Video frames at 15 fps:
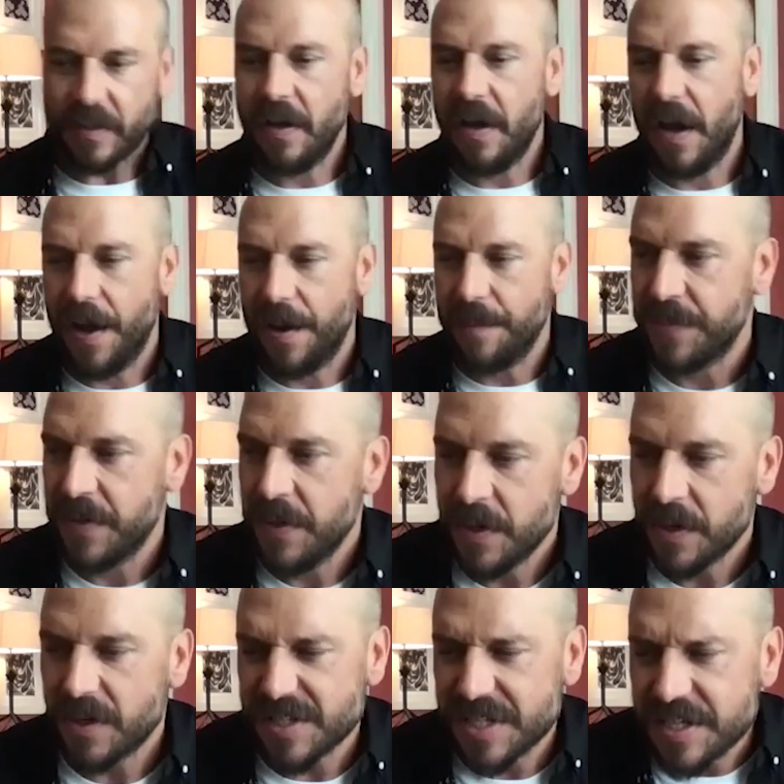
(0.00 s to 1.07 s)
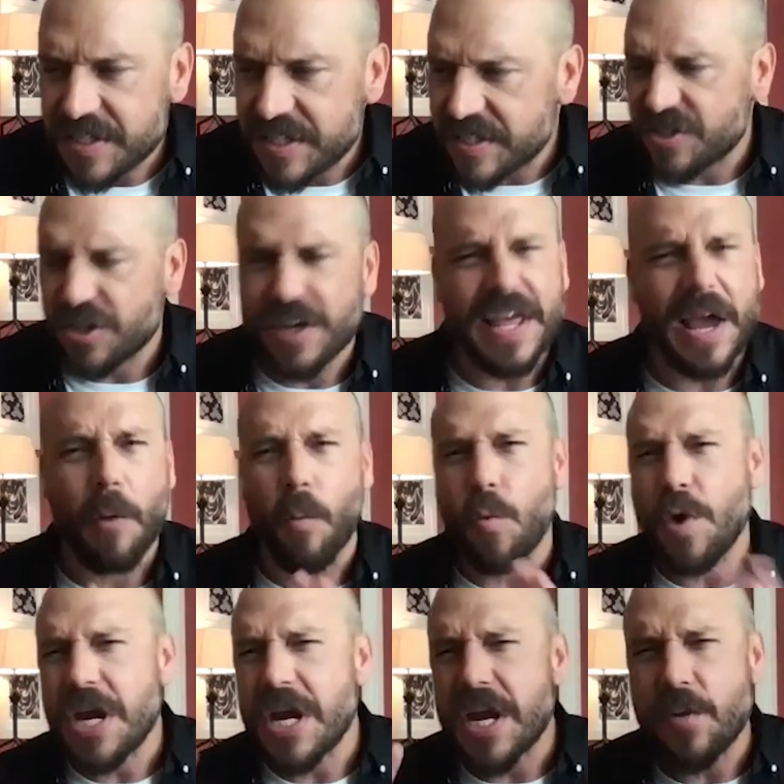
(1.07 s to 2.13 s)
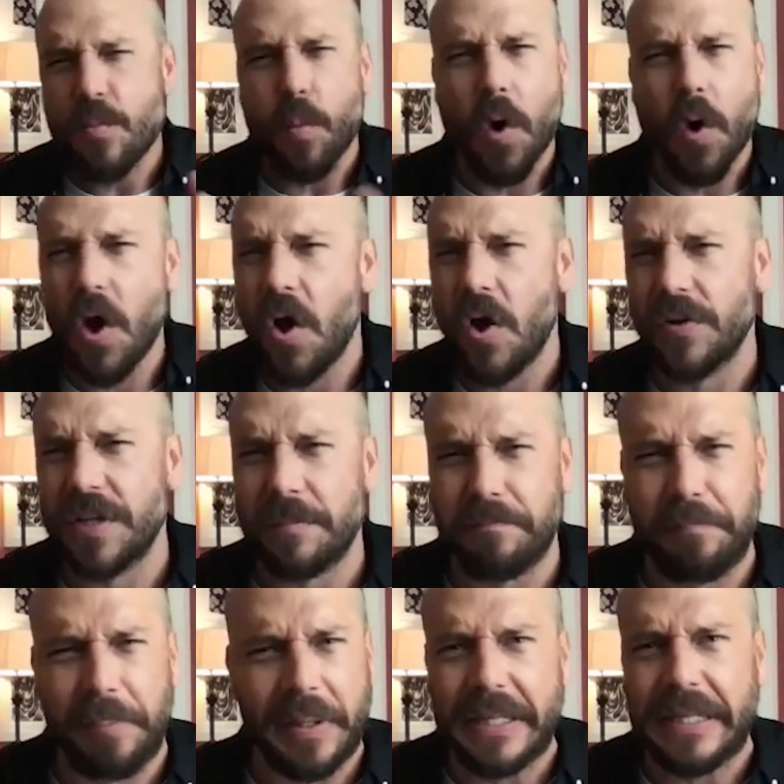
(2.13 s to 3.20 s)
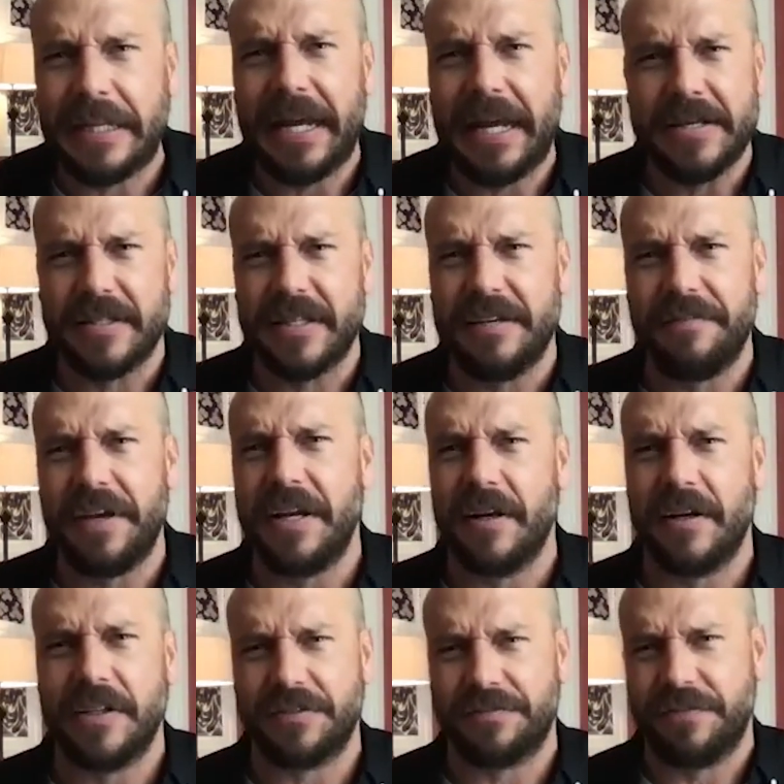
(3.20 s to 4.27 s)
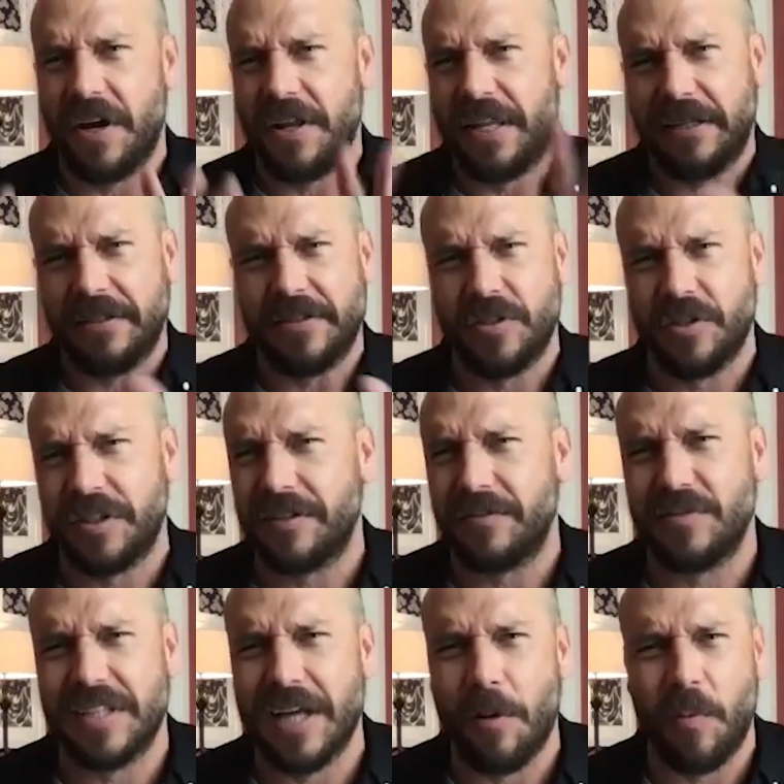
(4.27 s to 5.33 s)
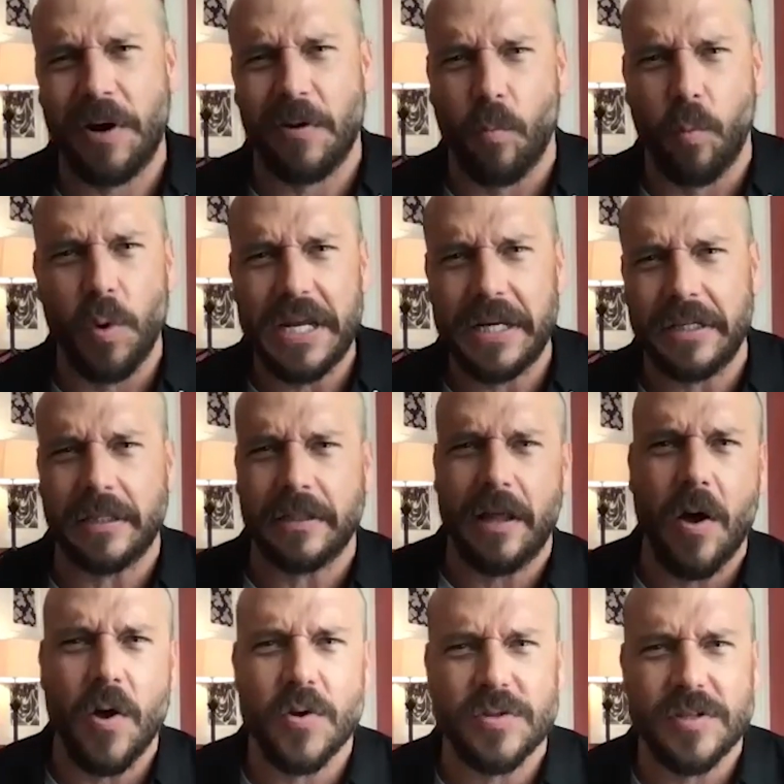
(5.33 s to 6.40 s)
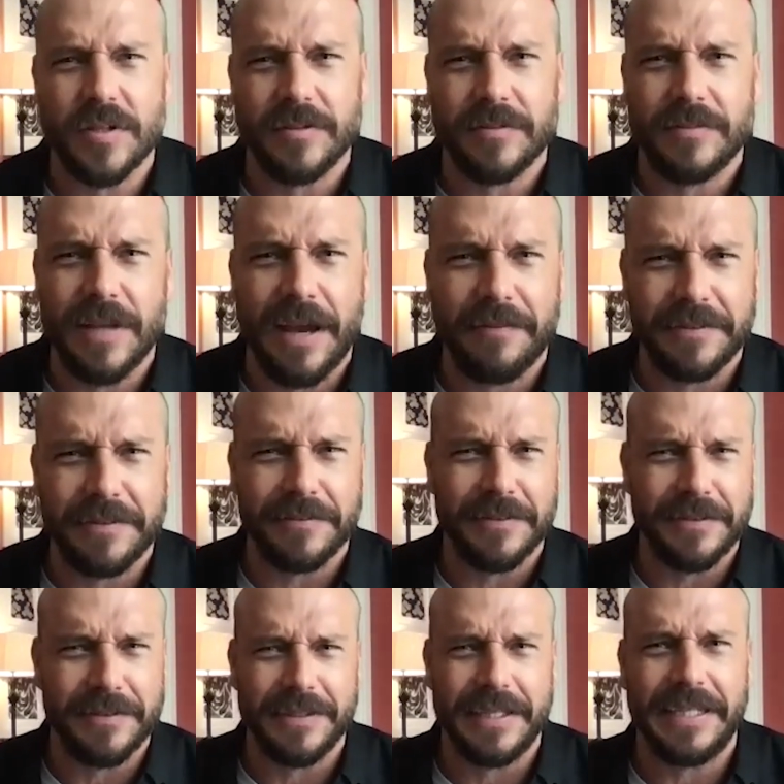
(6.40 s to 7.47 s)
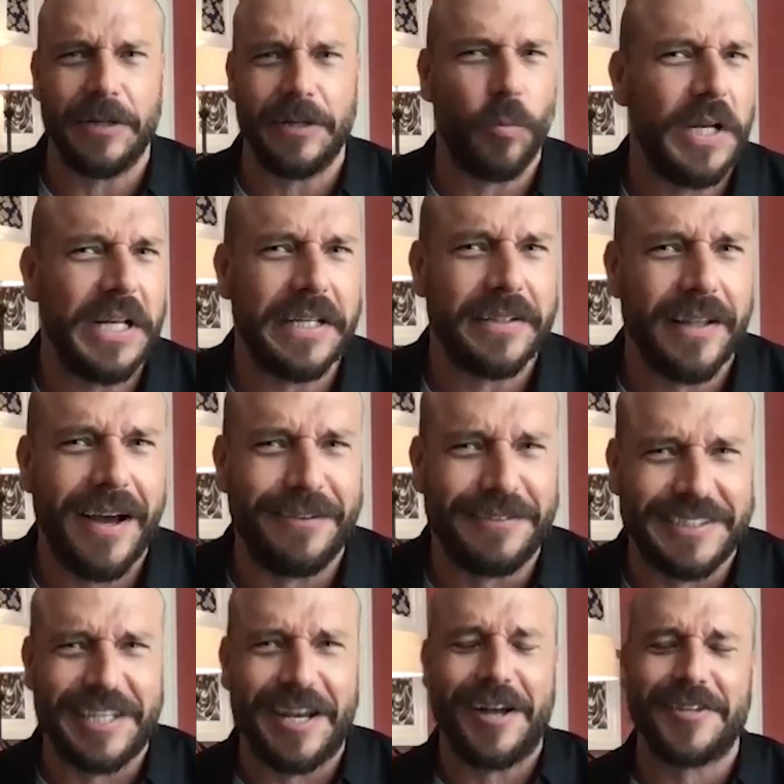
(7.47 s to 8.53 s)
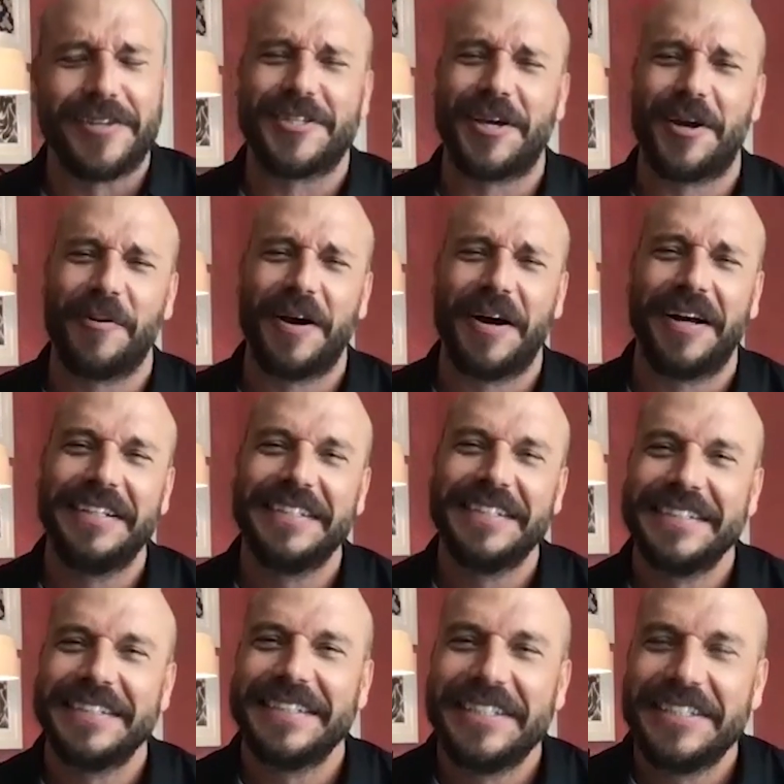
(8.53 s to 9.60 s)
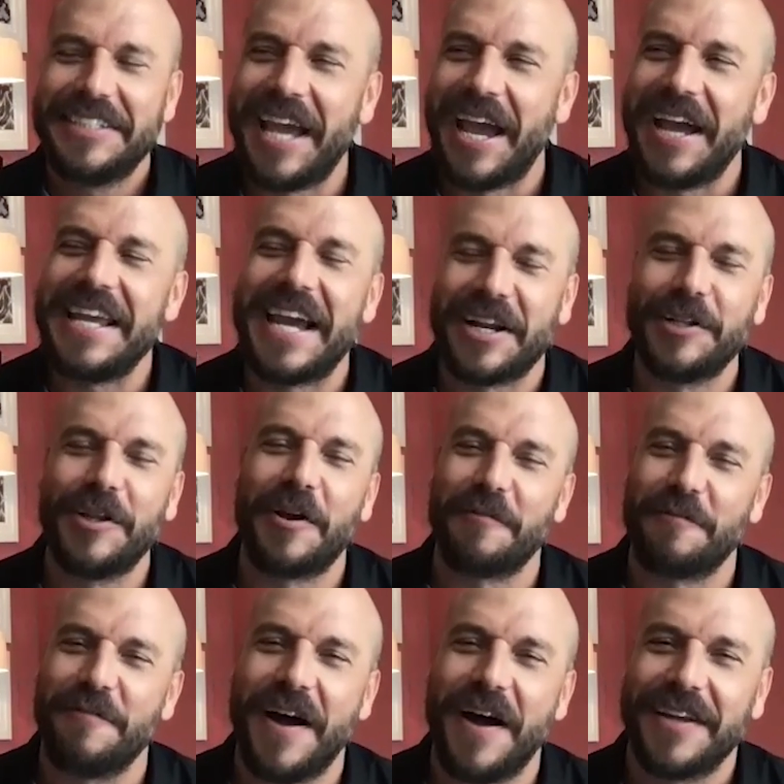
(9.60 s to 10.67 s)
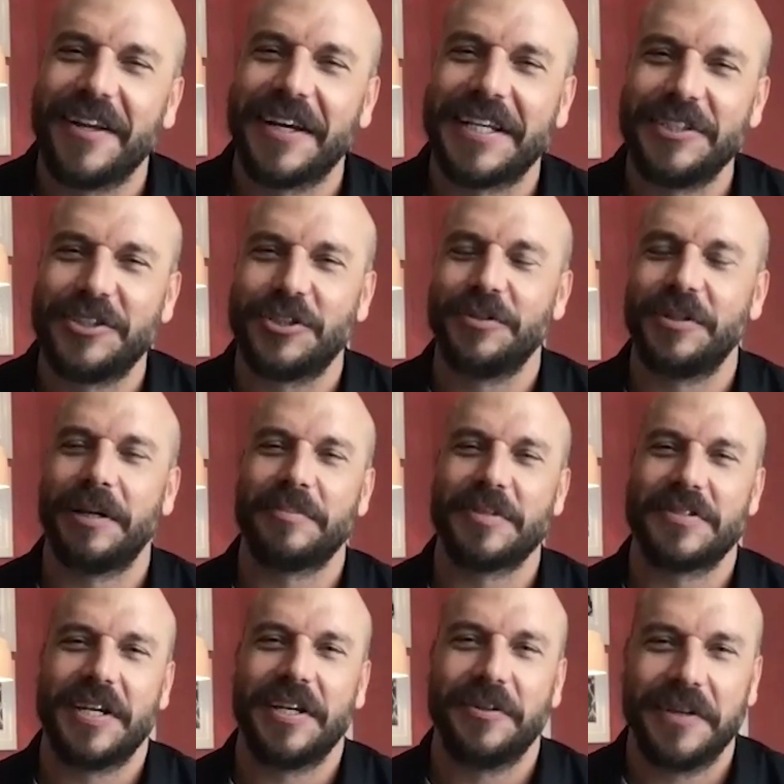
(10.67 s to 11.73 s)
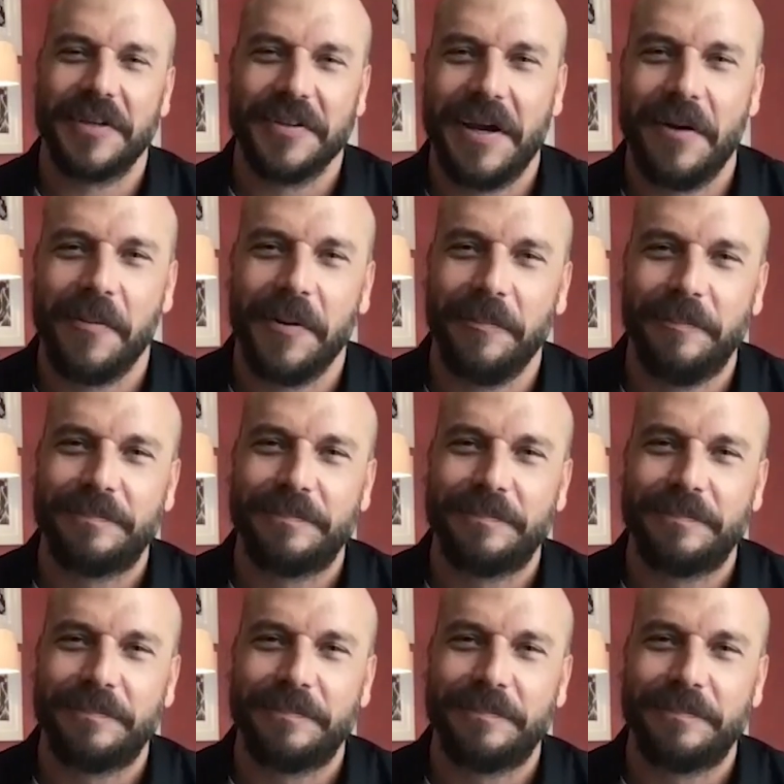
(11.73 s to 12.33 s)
because it's sort of that weird world that billionaires live in. I just find they sort of start wearing weird clothes and leading weird lifestyles. So yeah, he had a lot of fun. Like, he chewed up the scenery on that one.